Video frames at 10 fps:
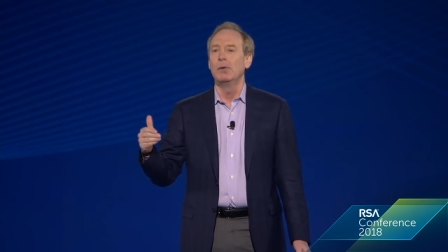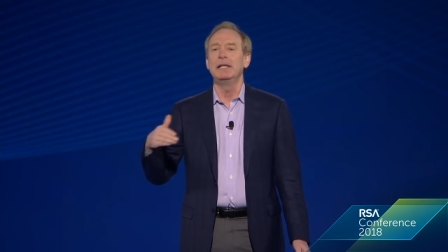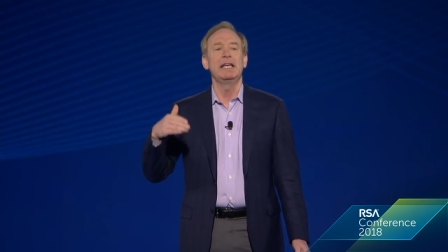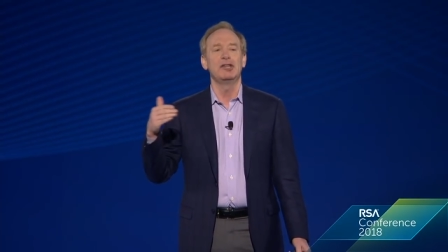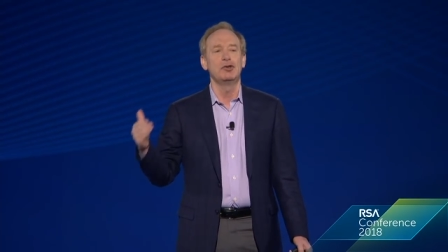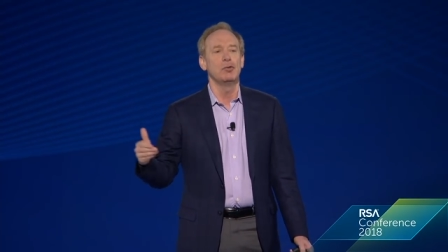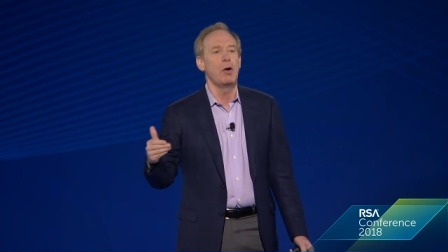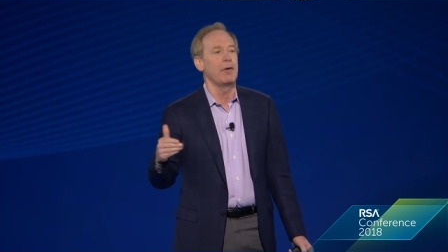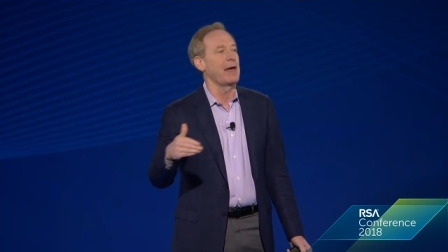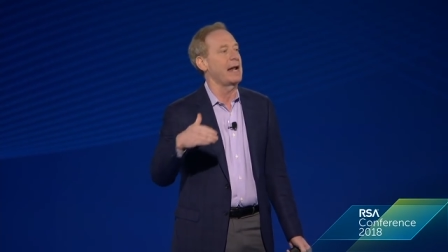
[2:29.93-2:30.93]
We need to do
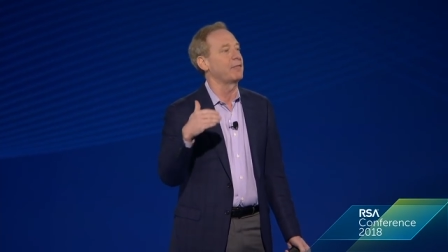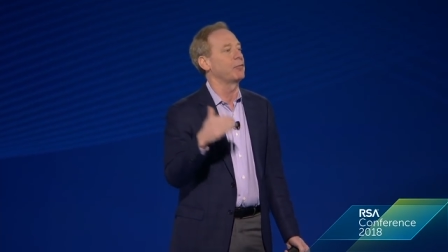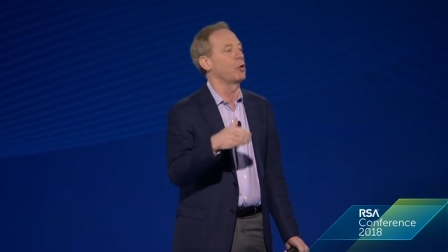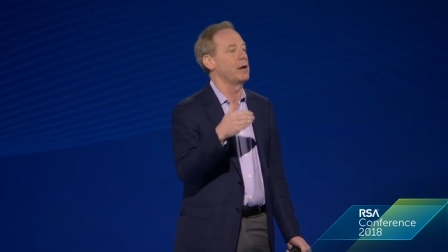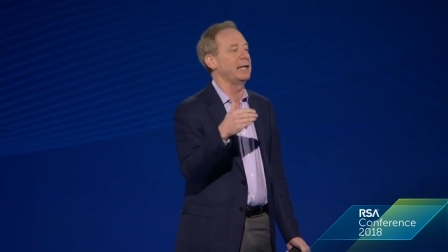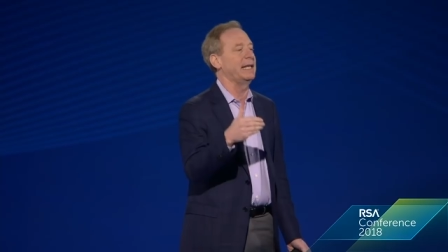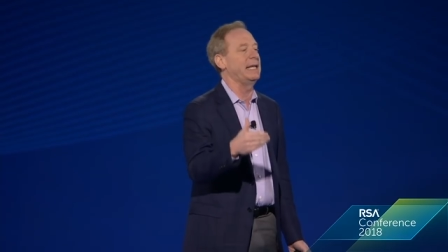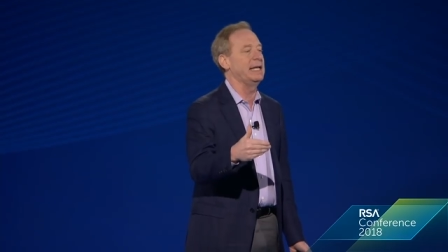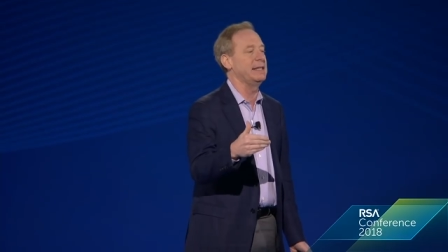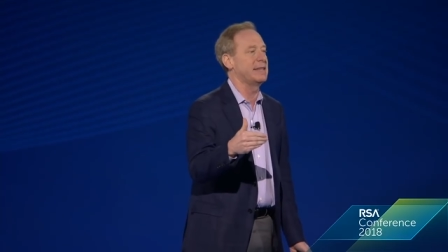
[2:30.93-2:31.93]
all that if we're going to
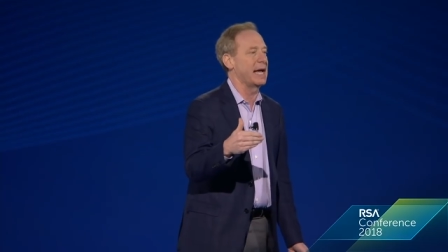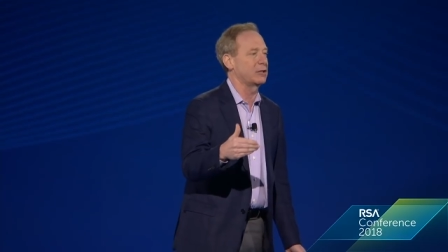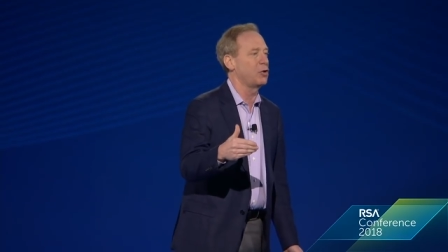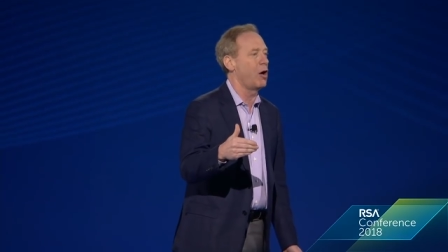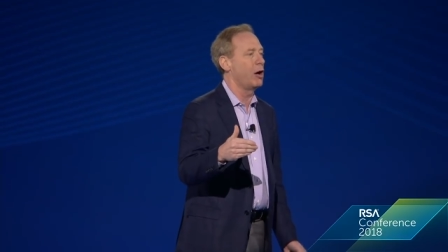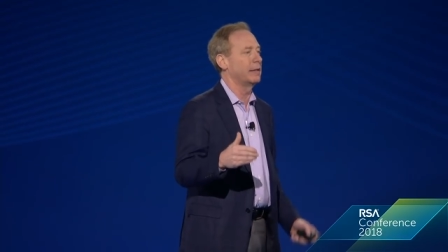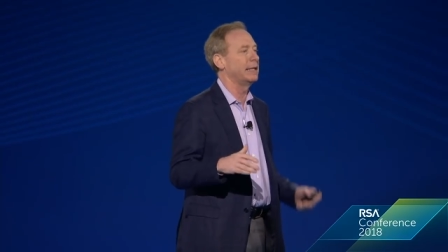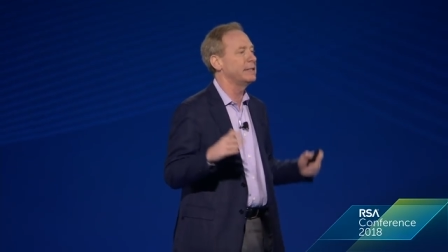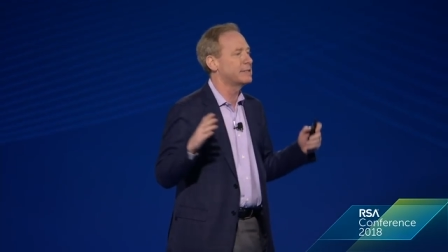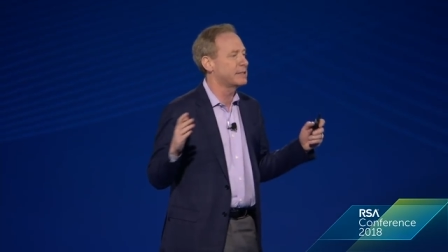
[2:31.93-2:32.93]
heed that call. And
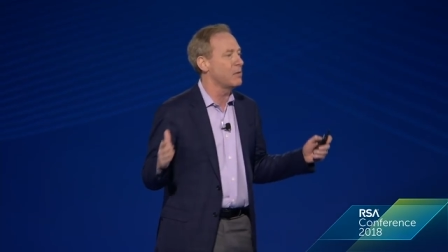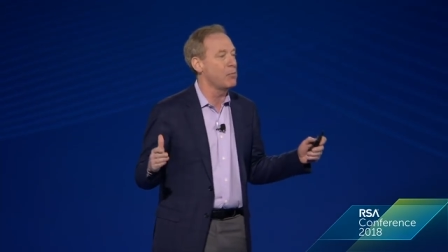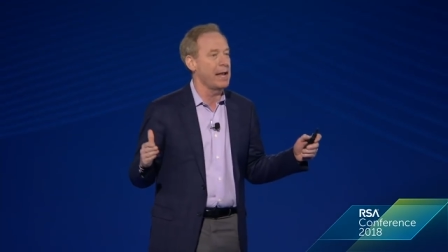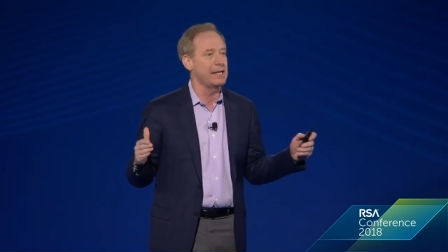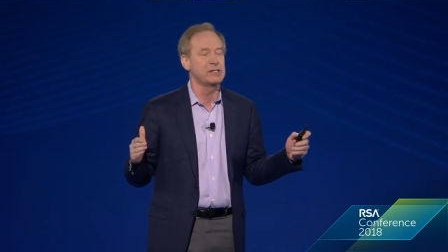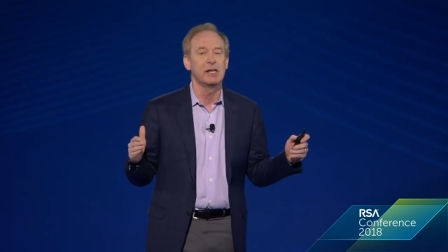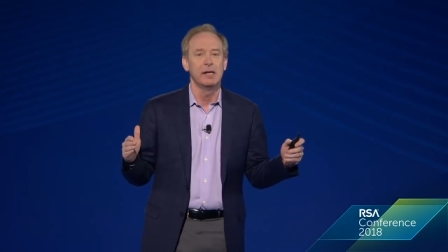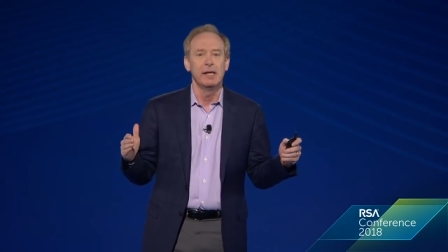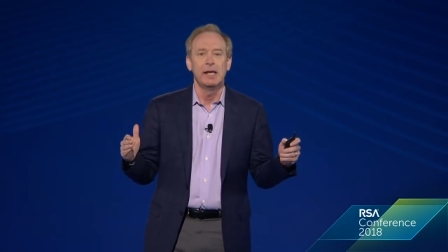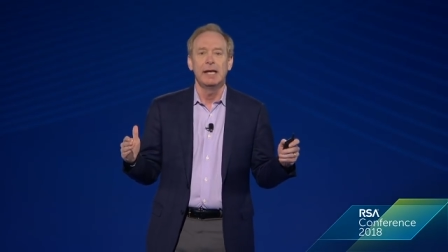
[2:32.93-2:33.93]
in some ways,
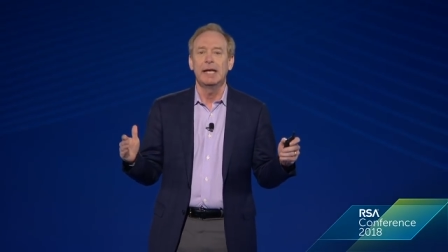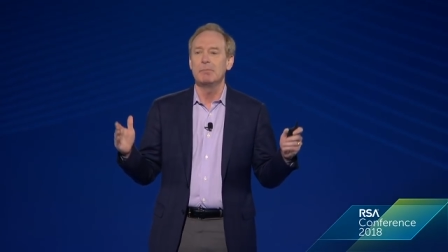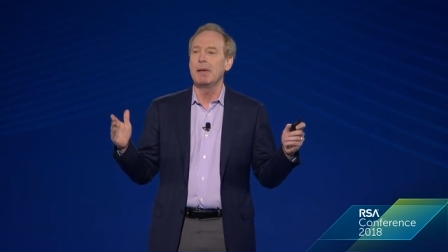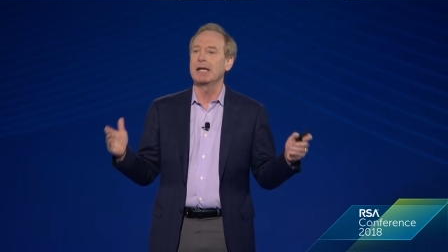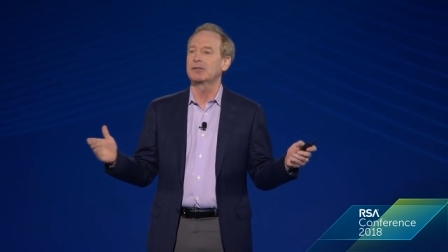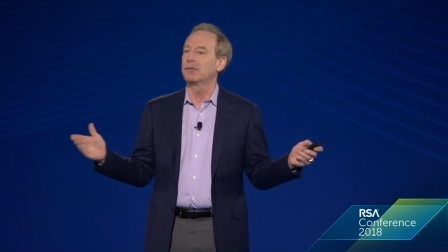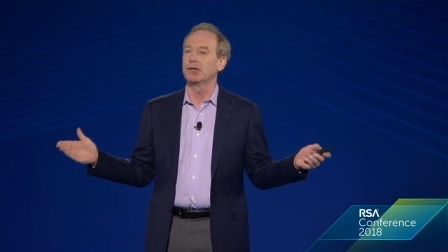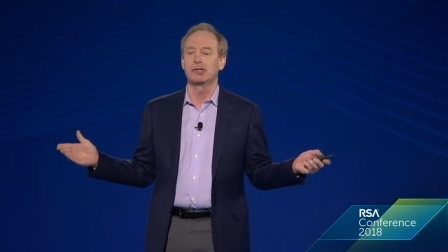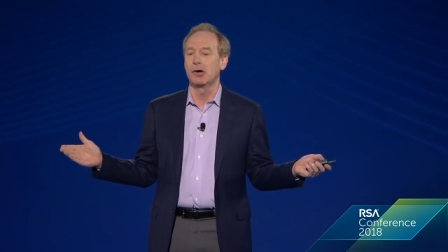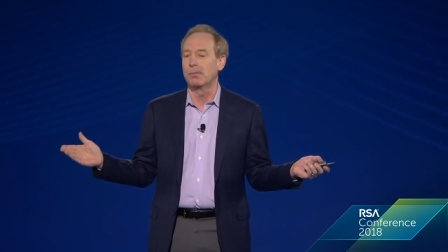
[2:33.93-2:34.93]
it makes for
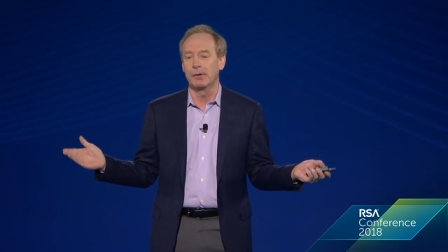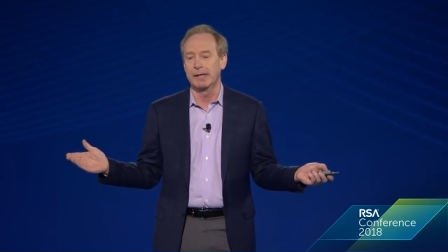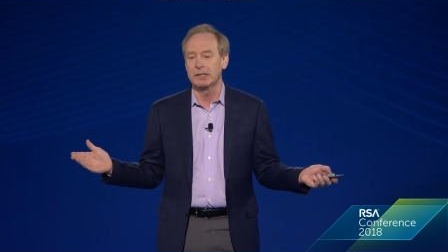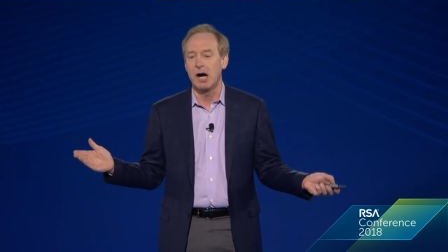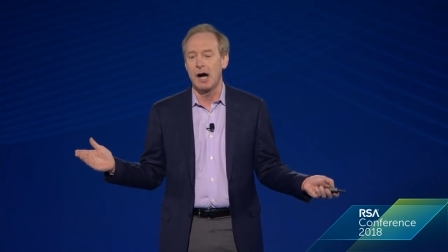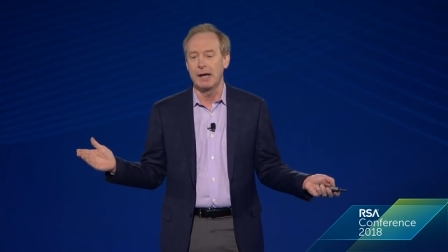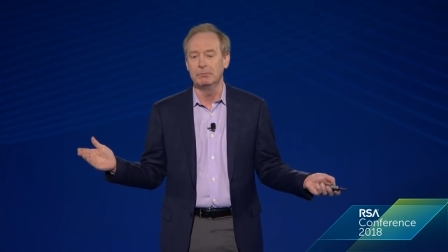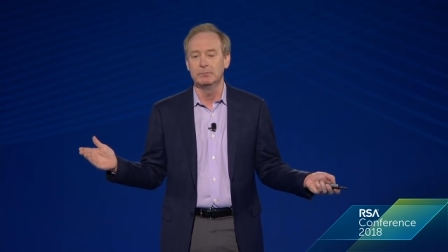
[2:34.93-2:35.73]
a sobering time.